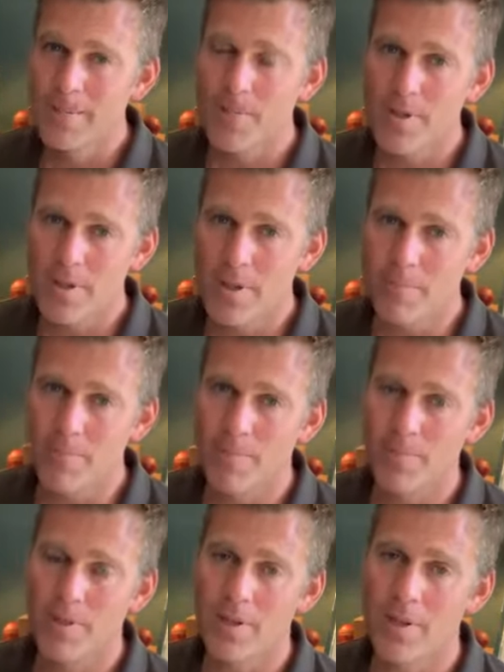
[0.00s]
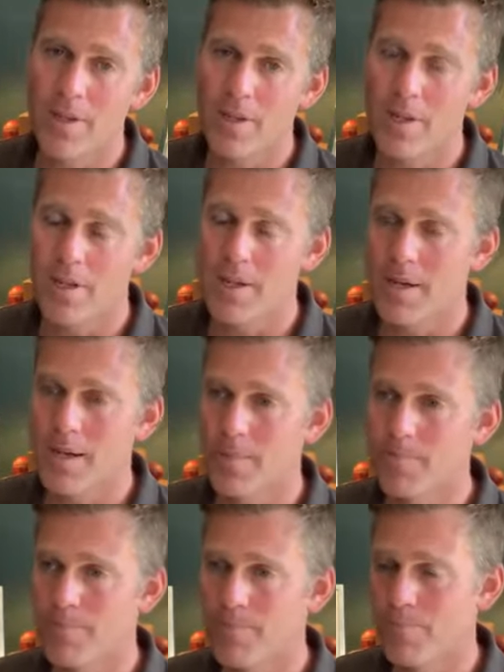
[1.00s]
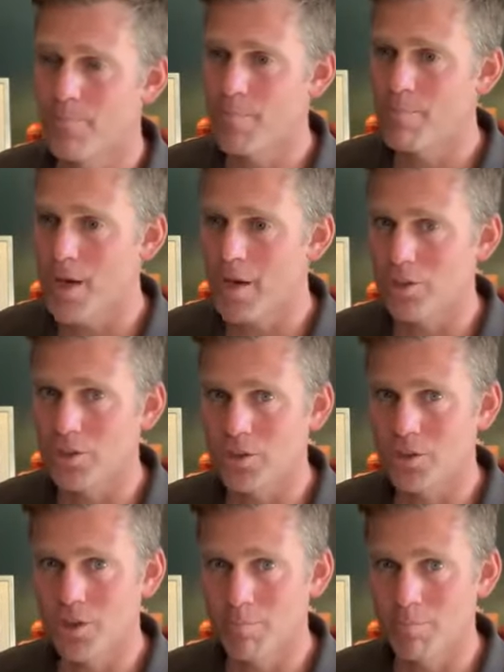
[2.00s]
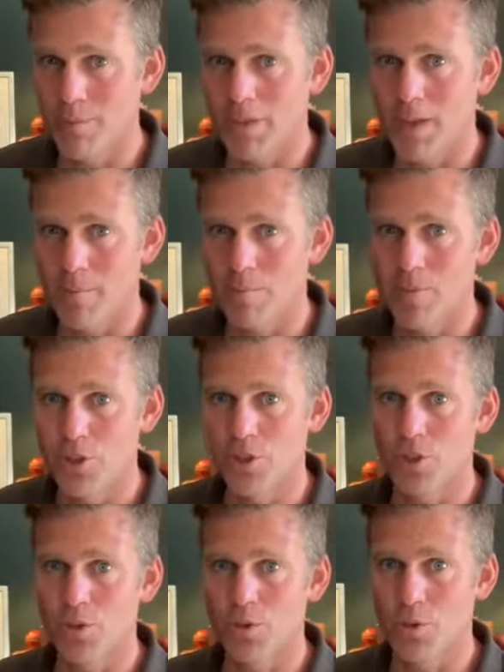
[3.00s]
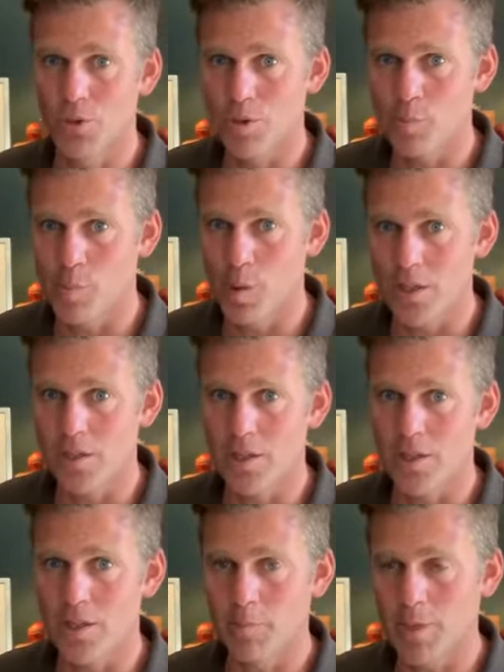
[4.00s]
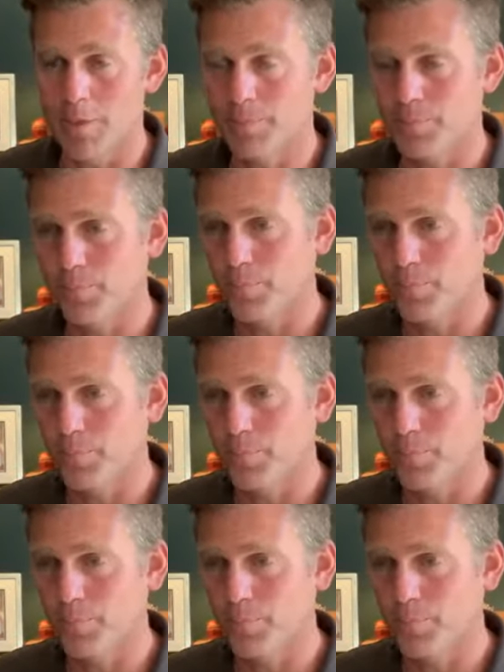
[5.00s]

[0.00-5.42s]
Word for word: the, the, um, the margins can become reduced and compressed a little bit.